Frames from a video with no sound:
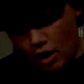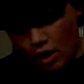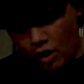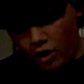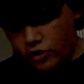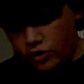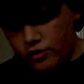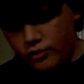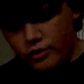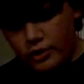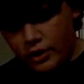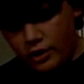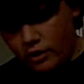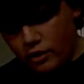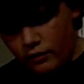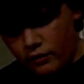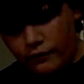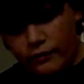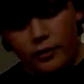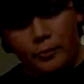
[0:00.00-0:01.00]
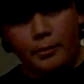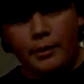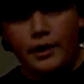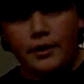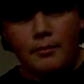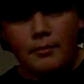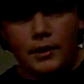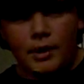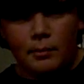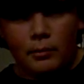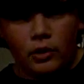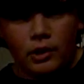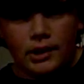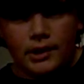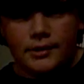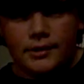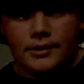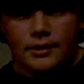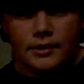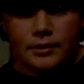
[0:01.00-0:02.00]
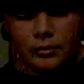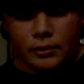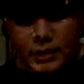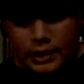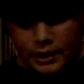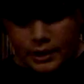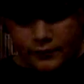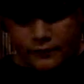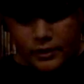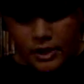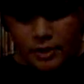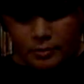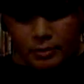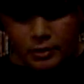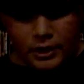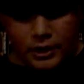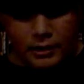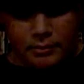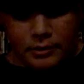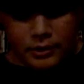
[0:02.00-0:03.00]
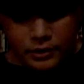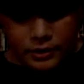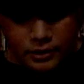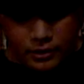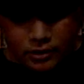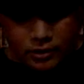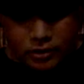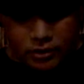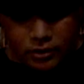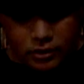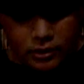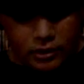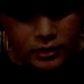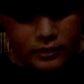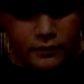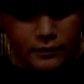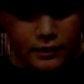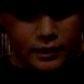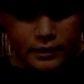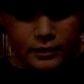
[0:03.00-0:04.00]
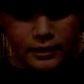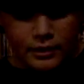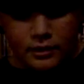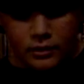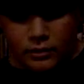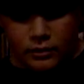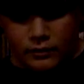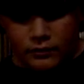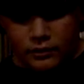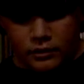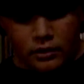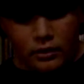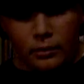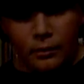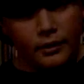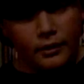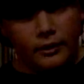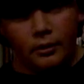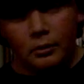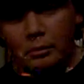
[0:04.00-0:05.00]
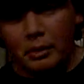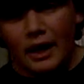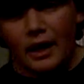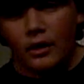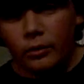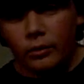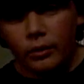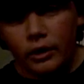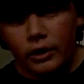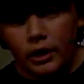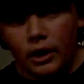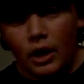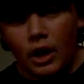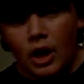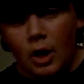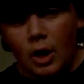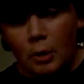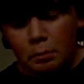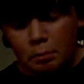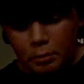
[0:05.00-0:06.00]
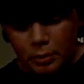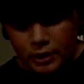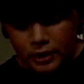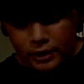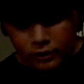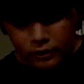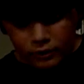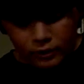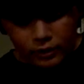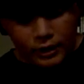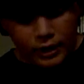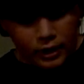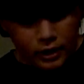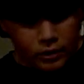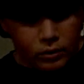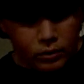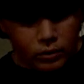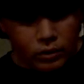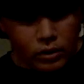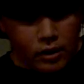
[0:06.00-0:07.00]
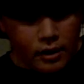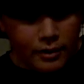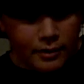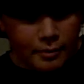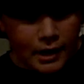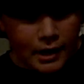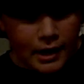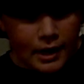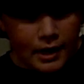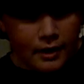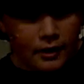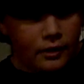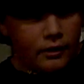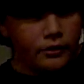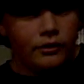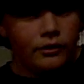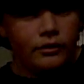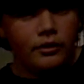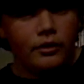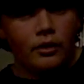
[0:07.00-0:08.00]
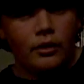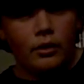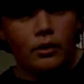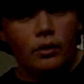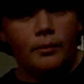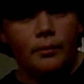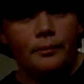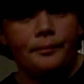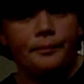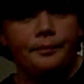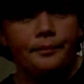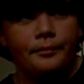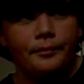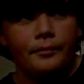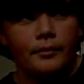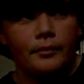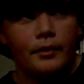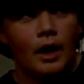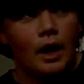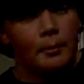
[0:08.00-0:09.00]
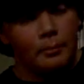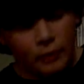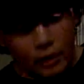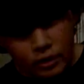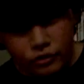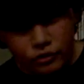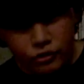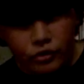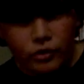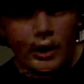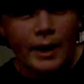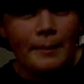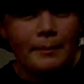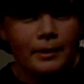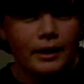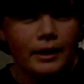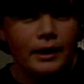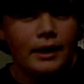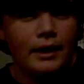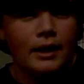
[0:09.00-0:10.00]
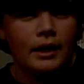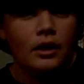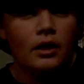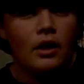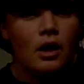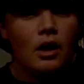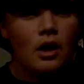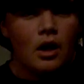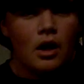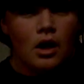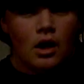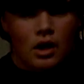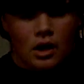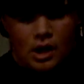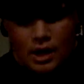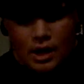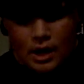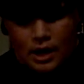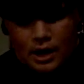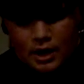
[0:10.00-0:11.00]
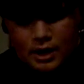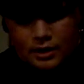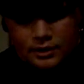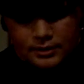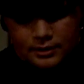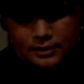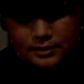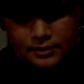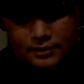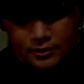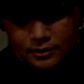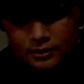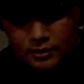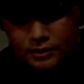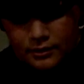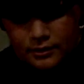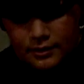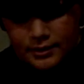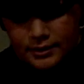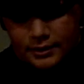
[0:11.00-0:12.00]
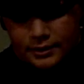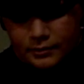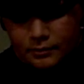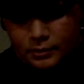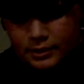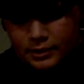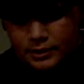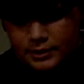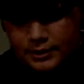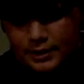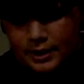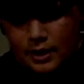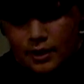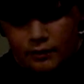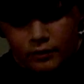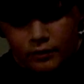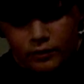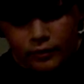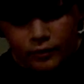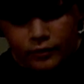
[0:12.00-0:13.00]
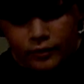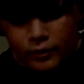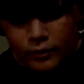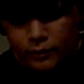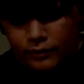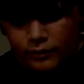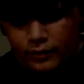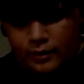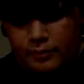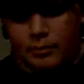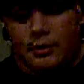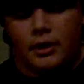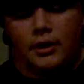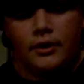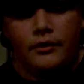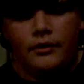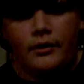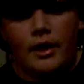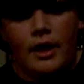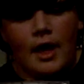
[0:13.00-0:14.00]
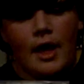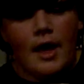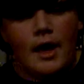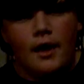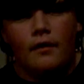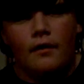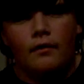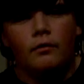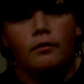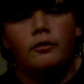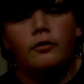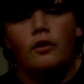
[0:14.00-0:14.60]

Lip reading: Yu-Gi-Oh! Forbidden Memories. This one I have not played much at all. And in fact, I don't even know what it's about, really. But it looked kind of cool on the back, so I'm going to try playing it. And this is one that's kind of confusing, because they have